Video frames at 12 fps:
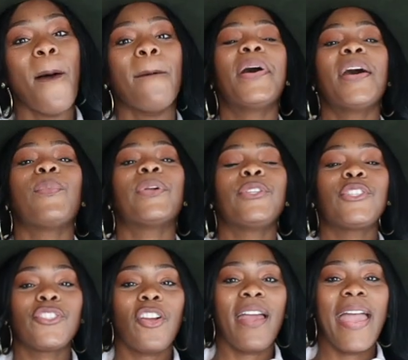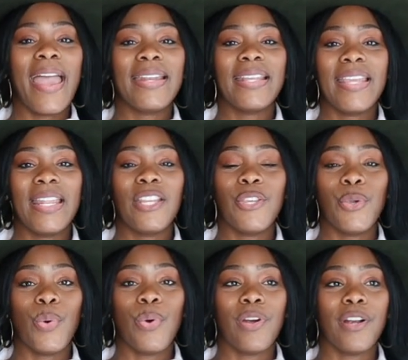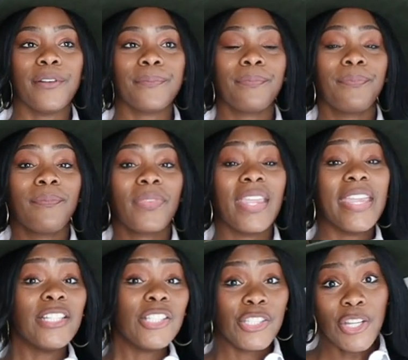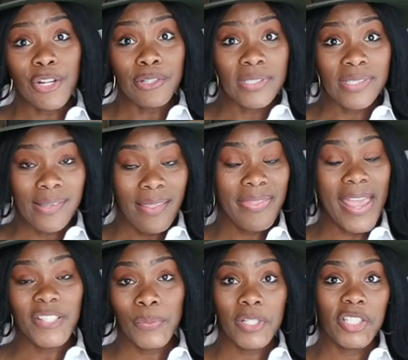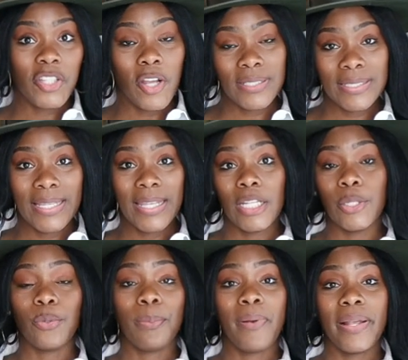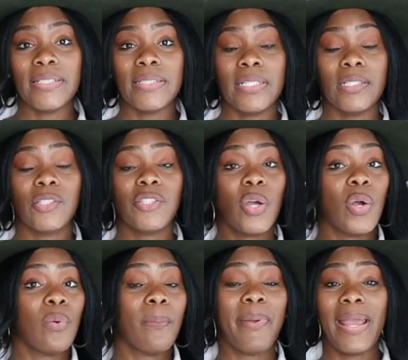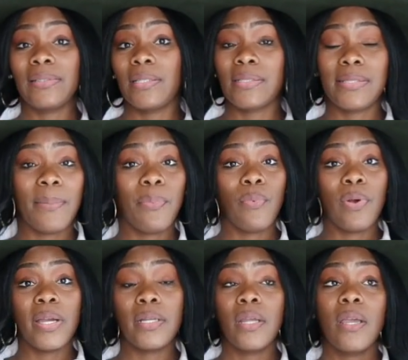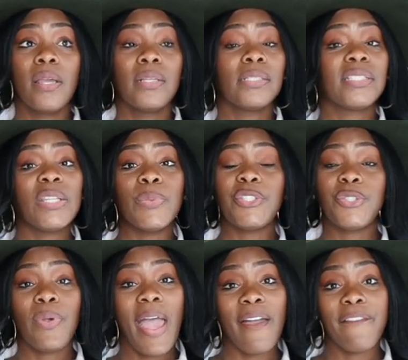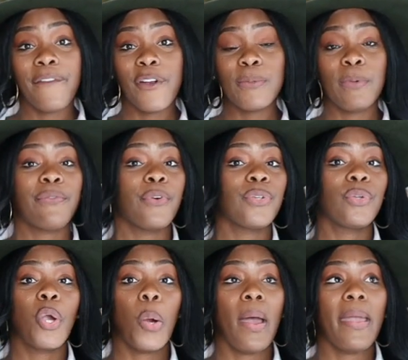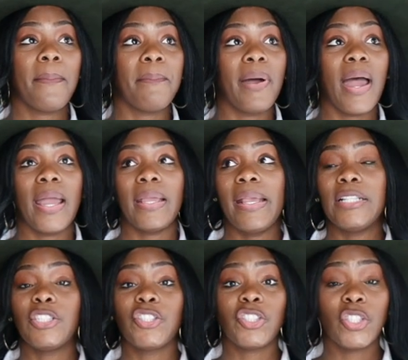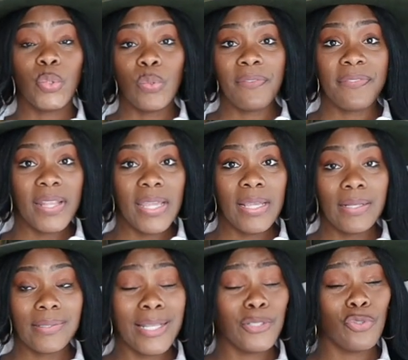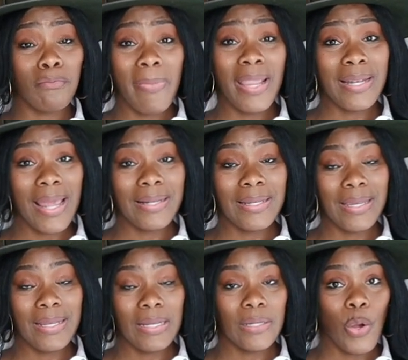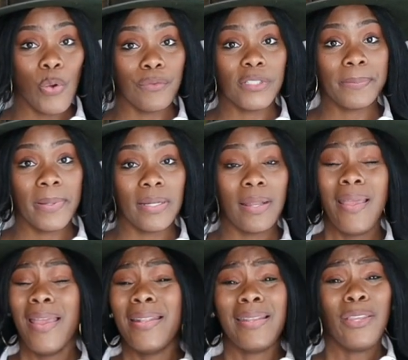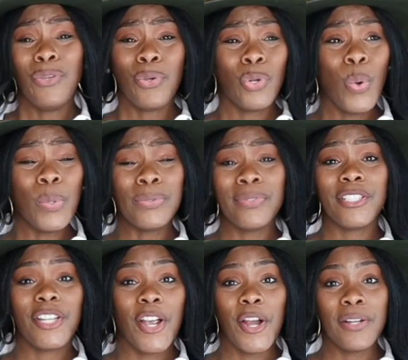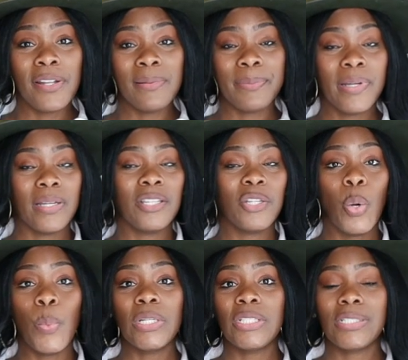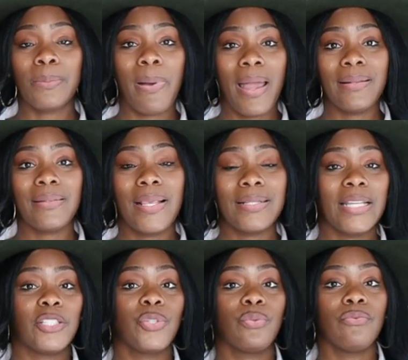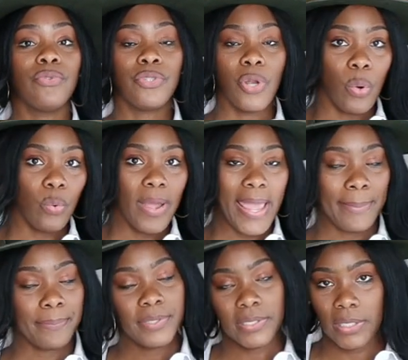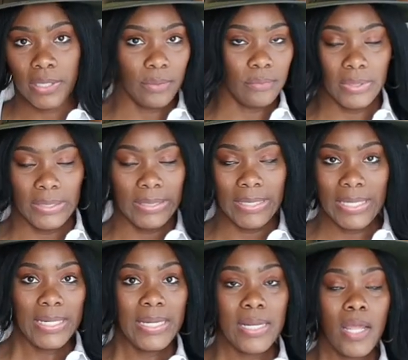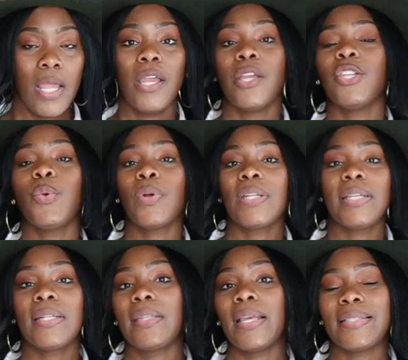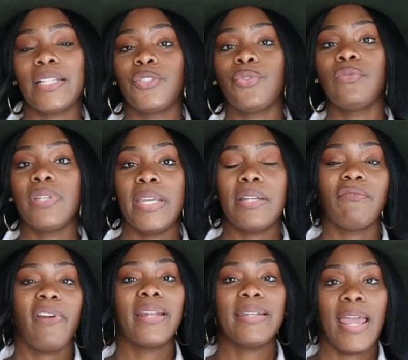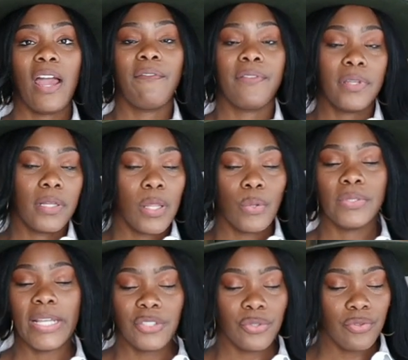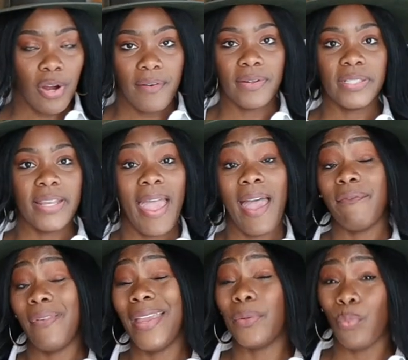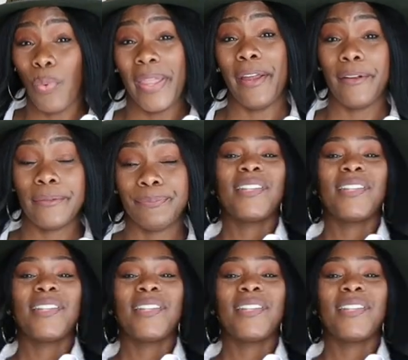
But when you start adding in your inserts, that's when it starts to get a little pricey. So back to step one, see what you have first before you go out and buy a slew of things that you may not need and overspend. Now you could always return it, but you don't want to just buy things that you don't absolutely need. You want to get things that you need right now for the clothes that you currently have and wear.